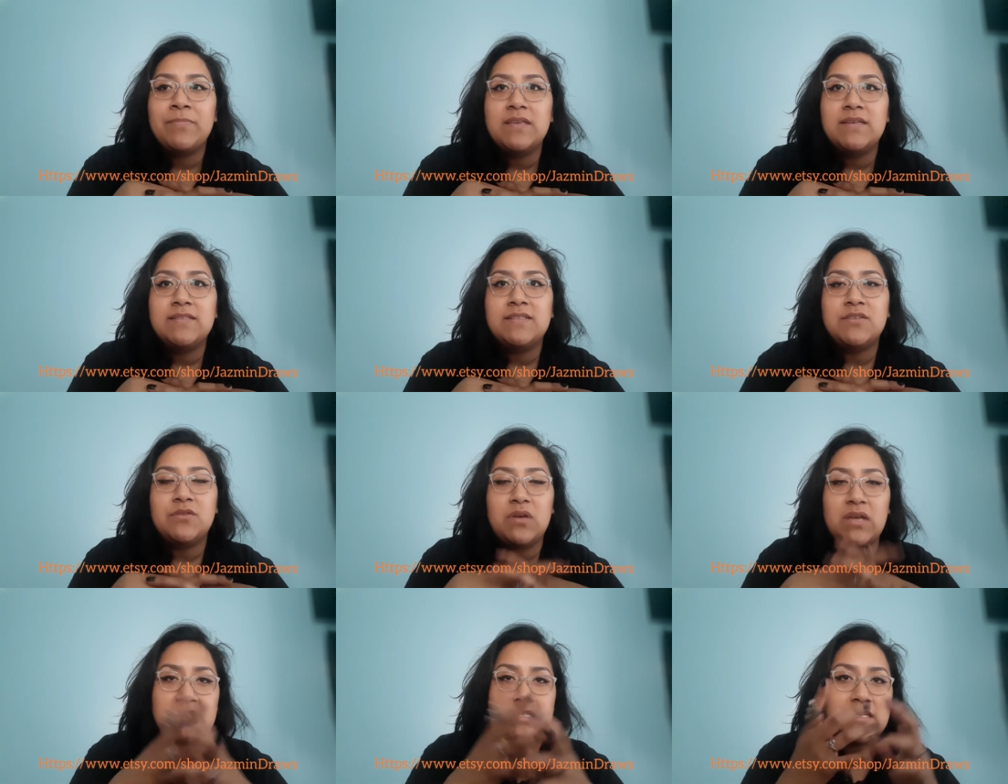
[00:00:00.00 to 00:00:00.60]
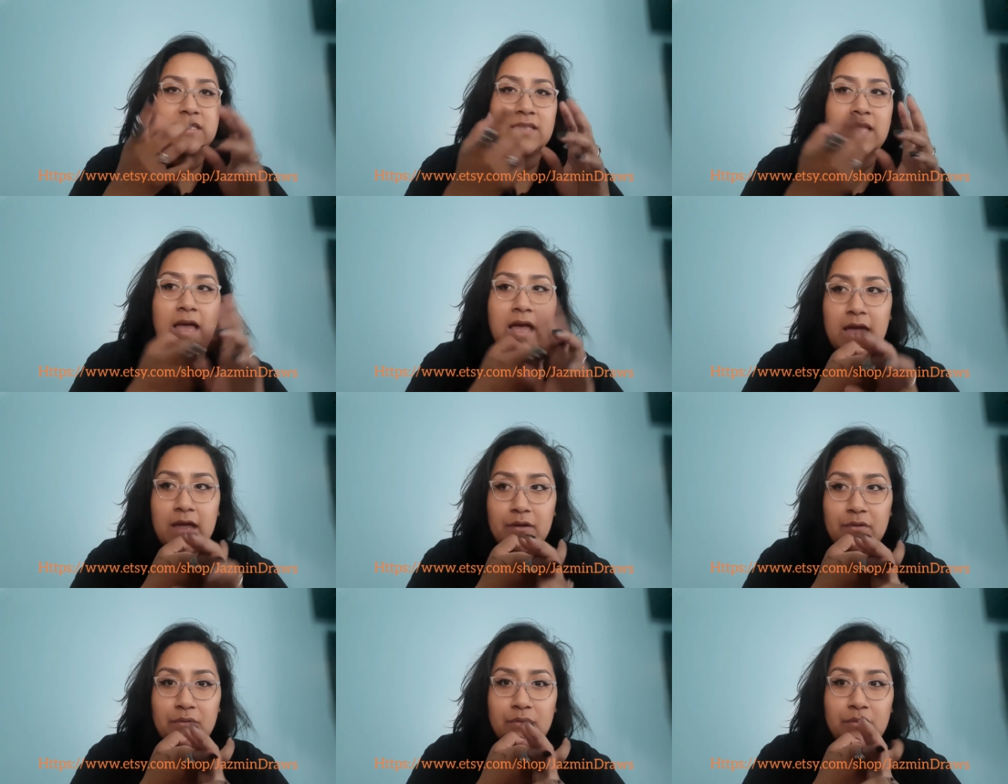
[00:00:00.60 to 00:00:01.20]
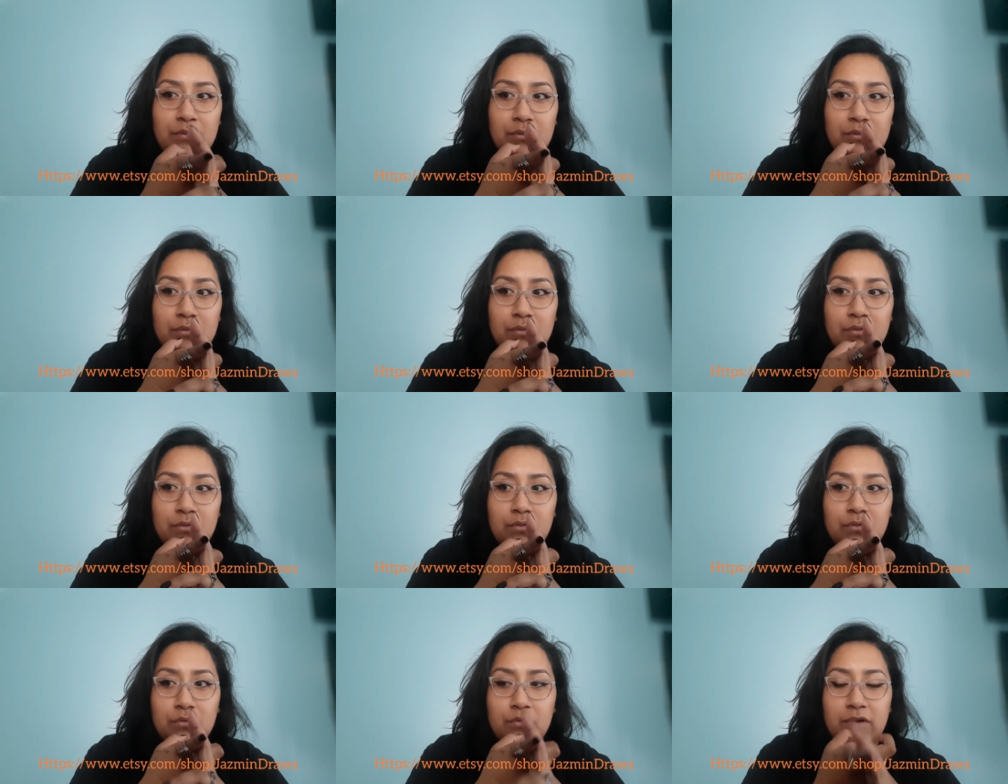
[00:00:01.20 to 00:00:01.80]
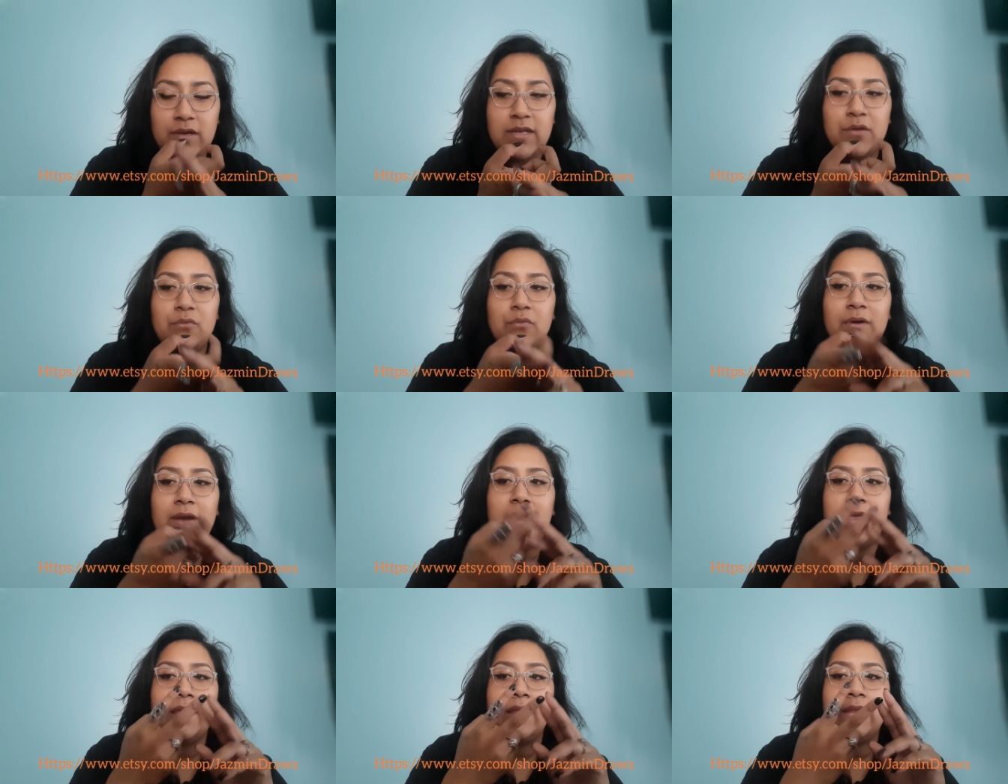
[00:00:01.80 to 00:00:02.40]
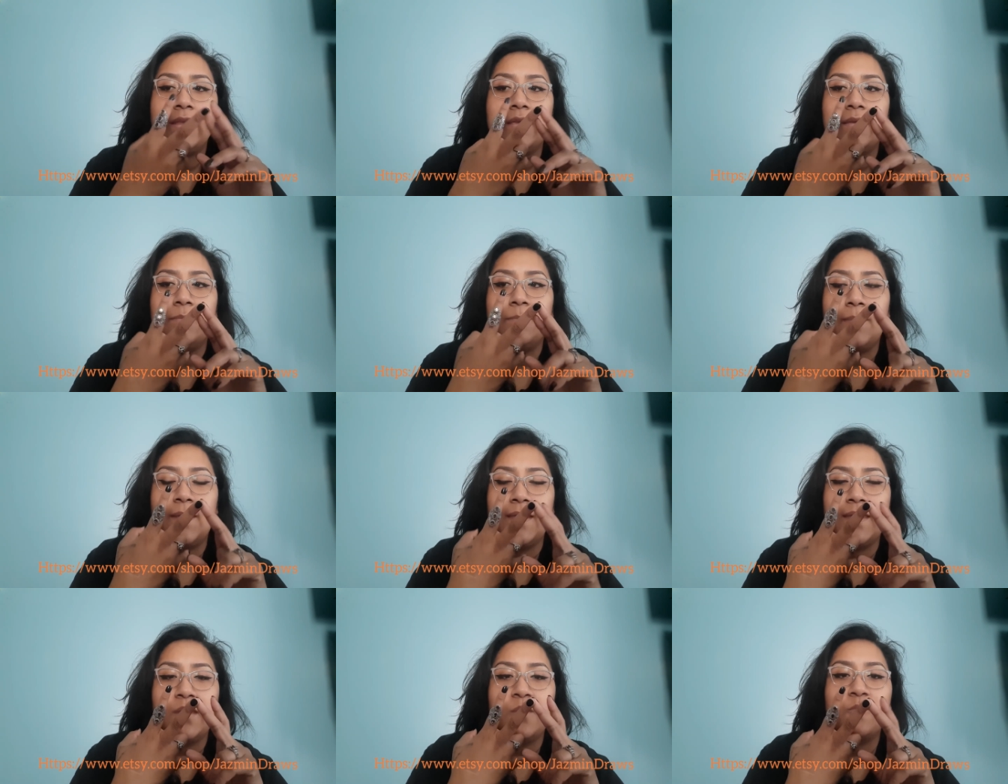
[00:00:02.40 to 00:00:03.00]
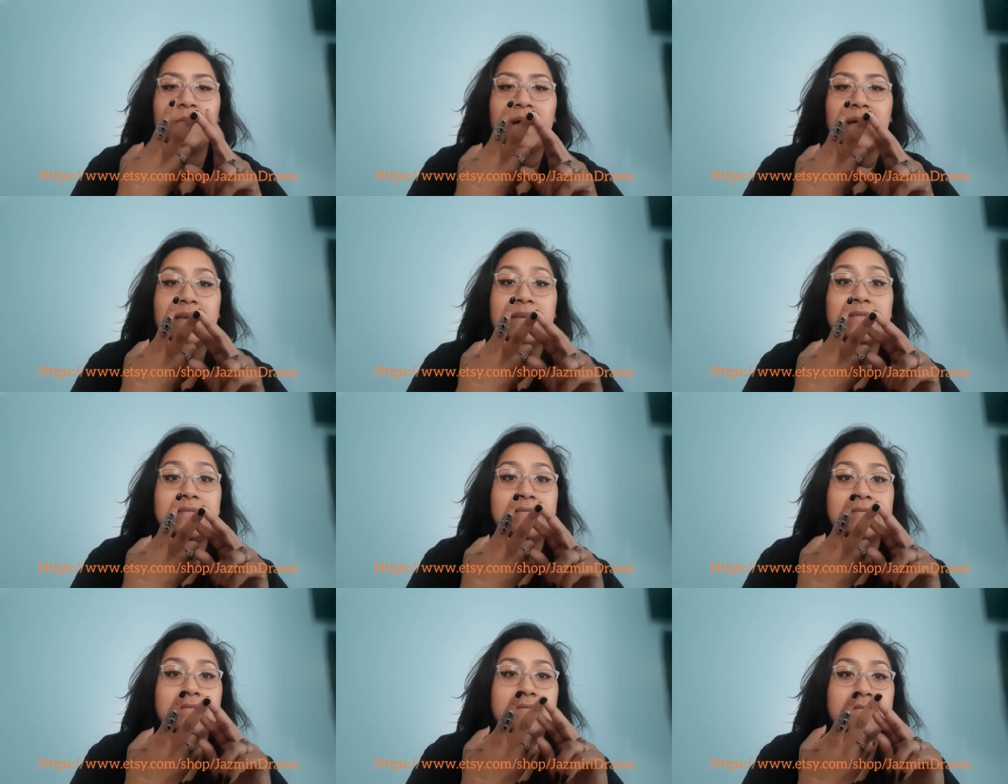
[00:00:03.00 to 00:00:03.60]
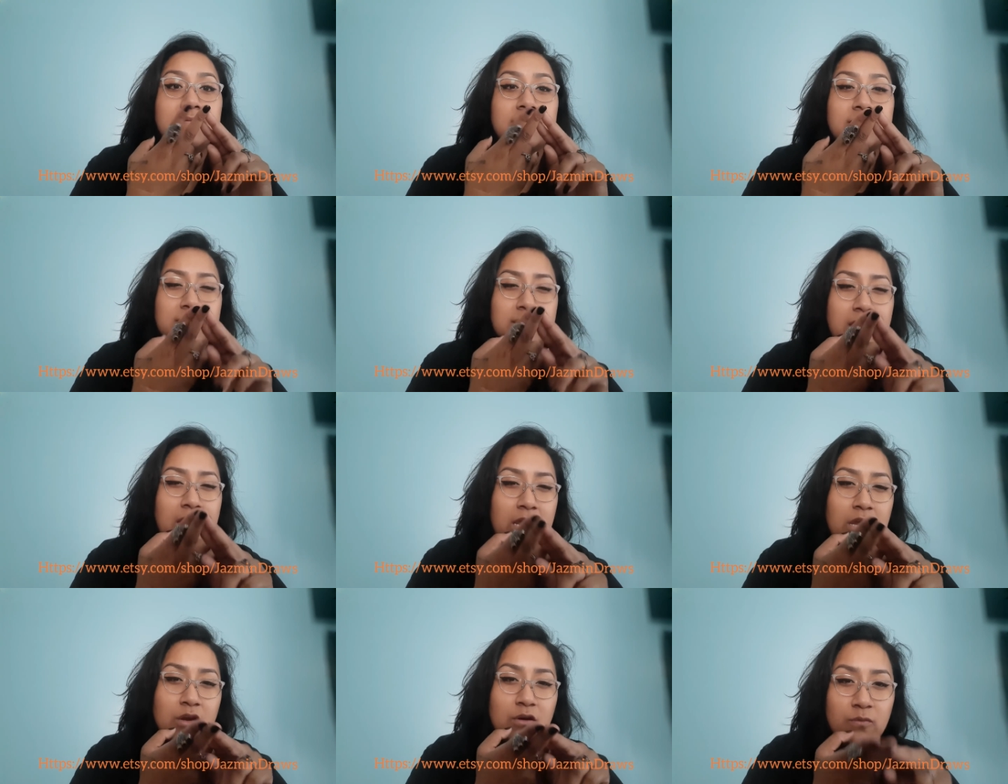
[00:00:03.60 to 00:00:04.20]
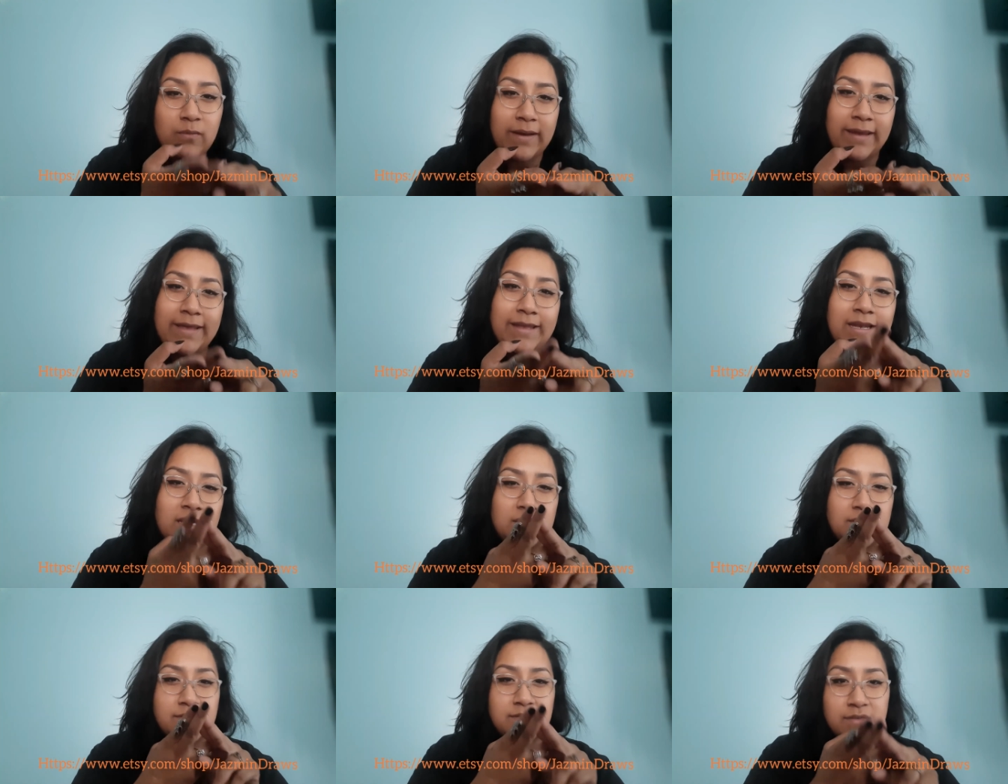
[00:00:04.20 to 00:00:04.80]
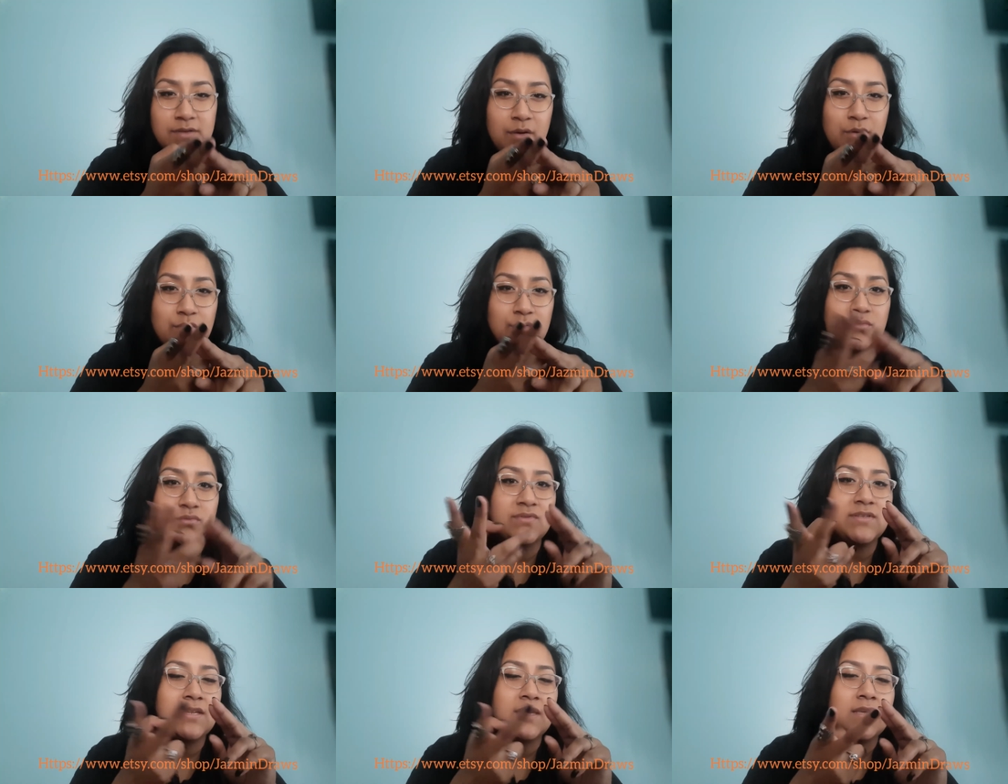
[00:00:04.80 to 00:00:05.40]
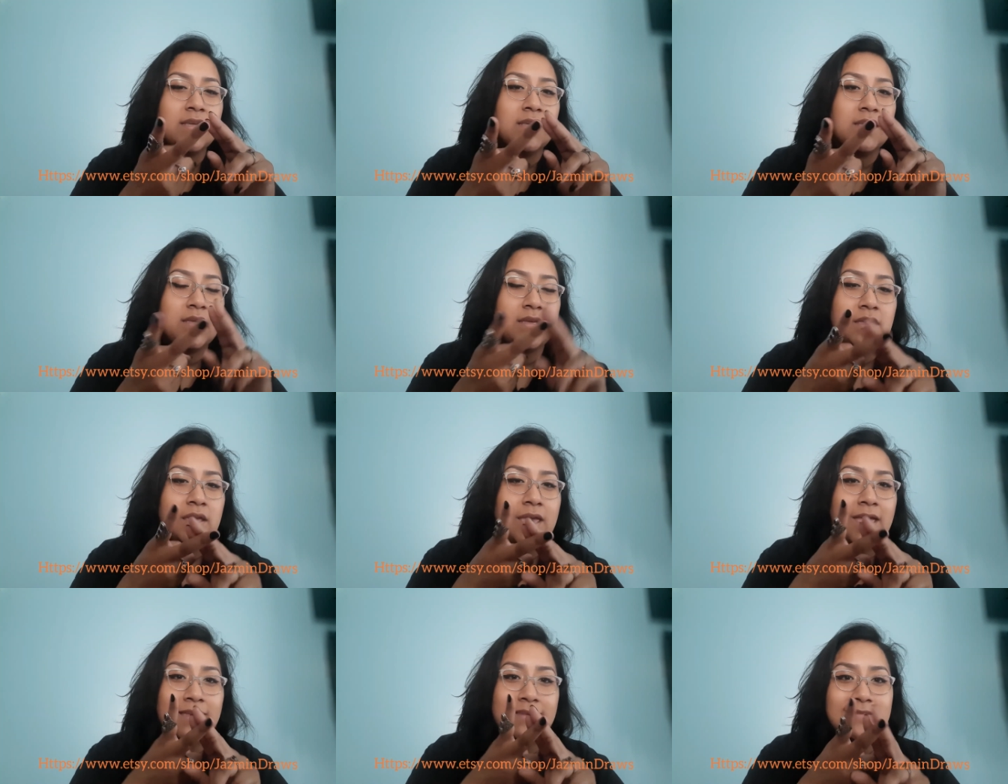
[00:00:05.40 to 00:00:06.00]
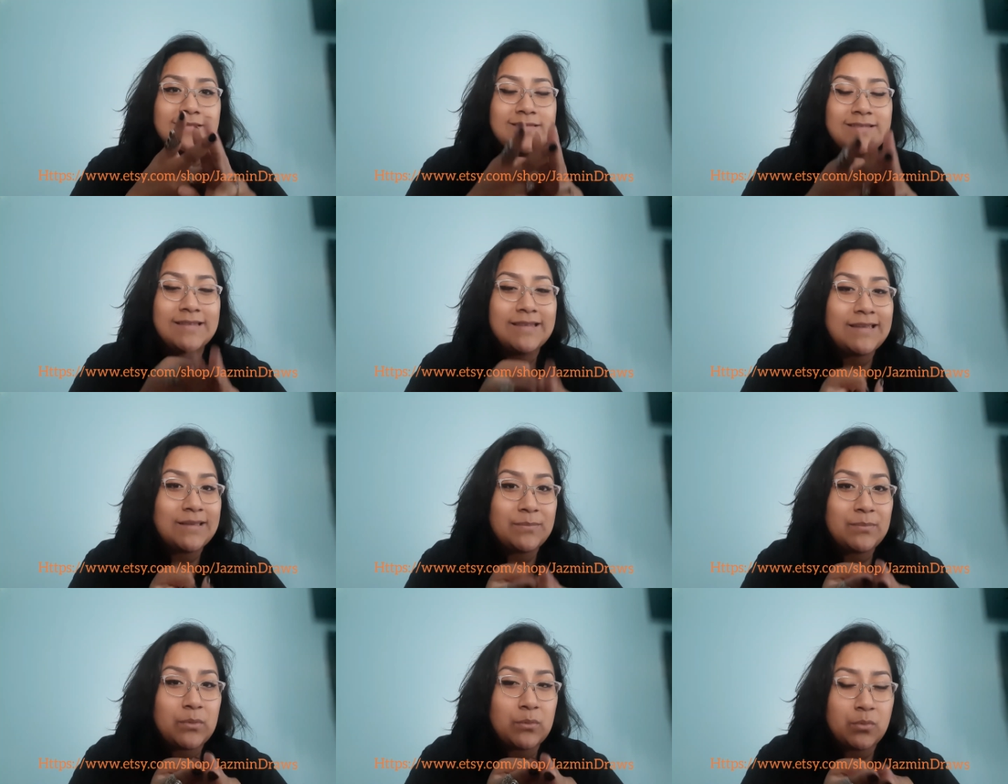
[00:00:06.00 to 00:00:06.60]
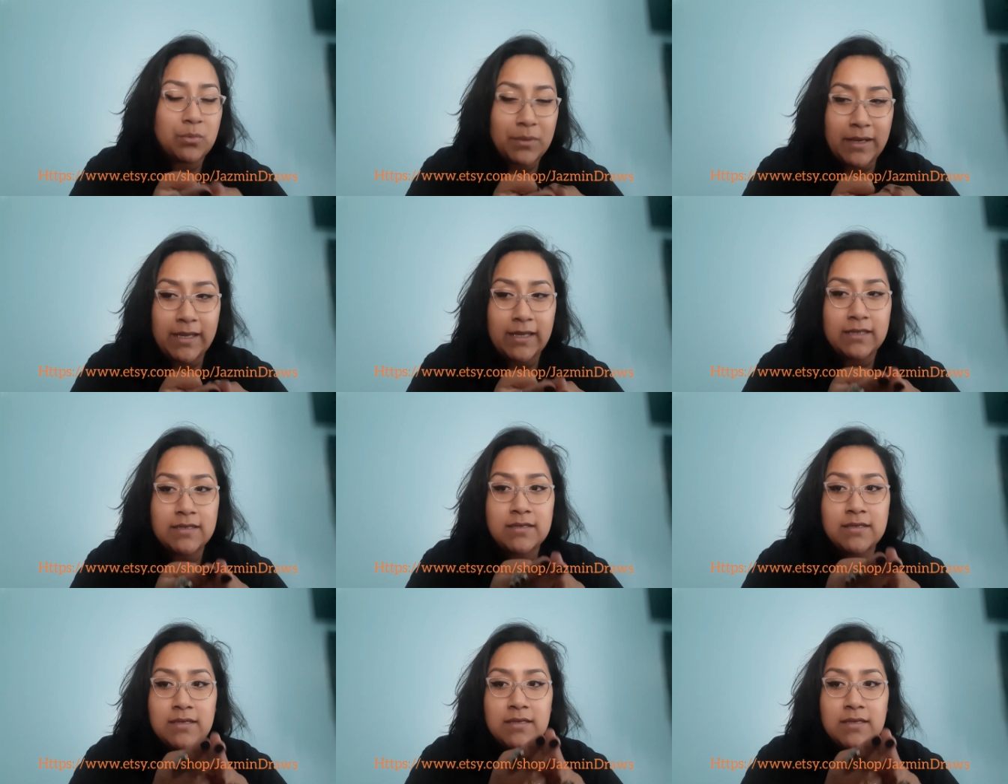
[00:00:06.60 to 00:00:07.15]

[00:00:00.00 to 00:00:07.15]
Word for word: So I did that green and red, Pennywise, his hair red and his nose and his lip red.